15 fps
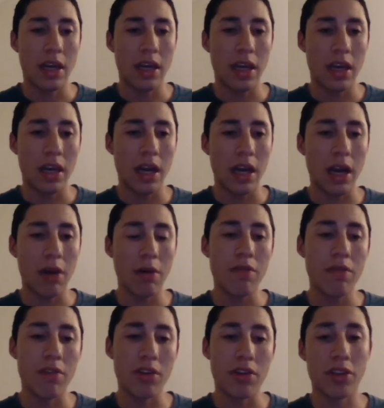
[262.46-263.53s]

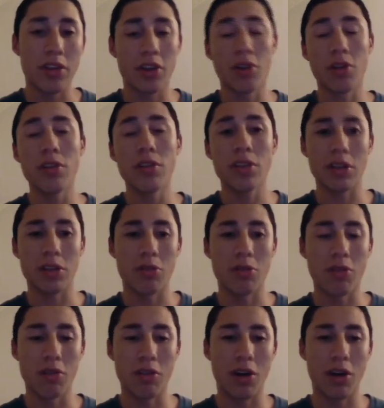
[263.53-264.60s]
However, the current
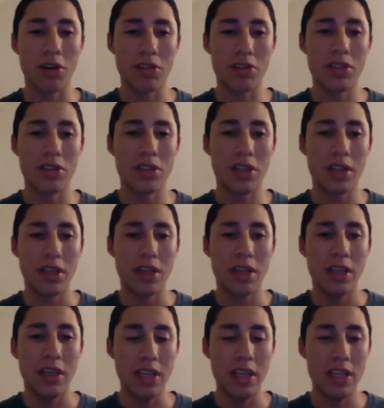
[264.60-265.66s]
Electoral College
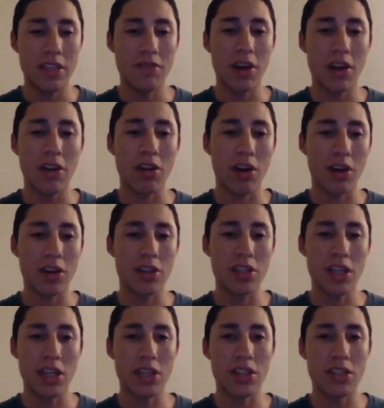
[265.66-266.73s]
is very hard to
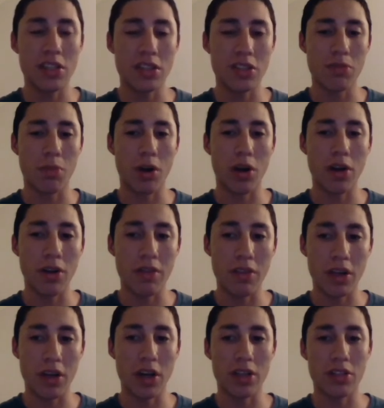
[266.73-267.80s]
change since it's part of the
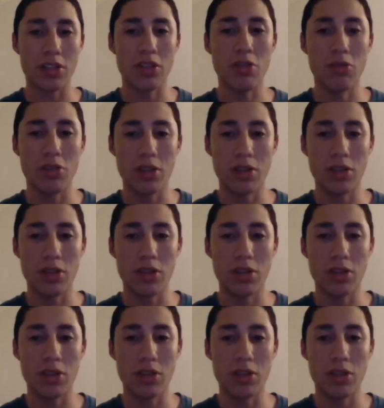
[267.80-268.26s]
Constitution.